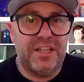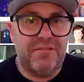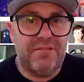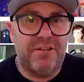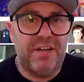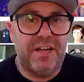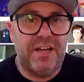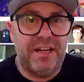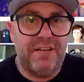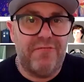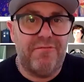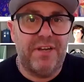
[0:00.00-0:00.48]

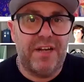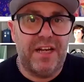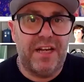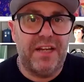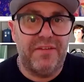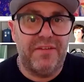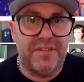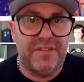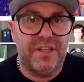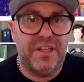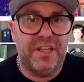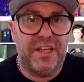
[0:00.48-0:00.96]
really
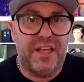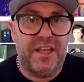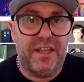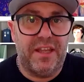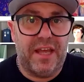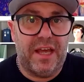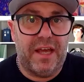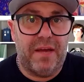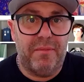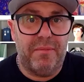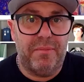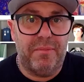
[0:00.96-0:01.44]
relieved to hear
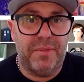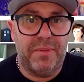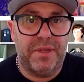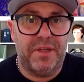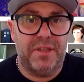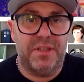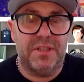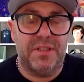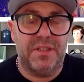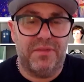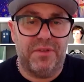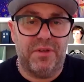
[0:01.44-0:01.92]
that,
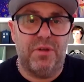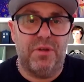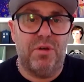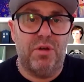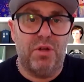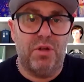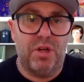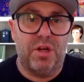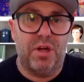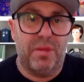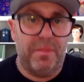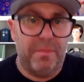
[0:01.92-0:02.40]
because if you
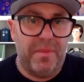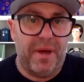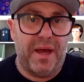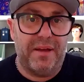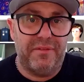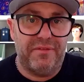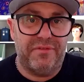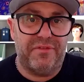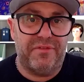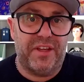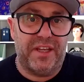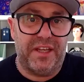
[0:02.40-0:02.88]
look at my
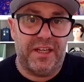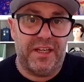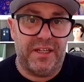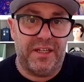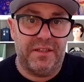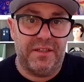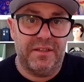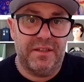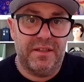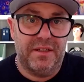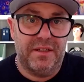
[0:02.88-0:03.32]
feed,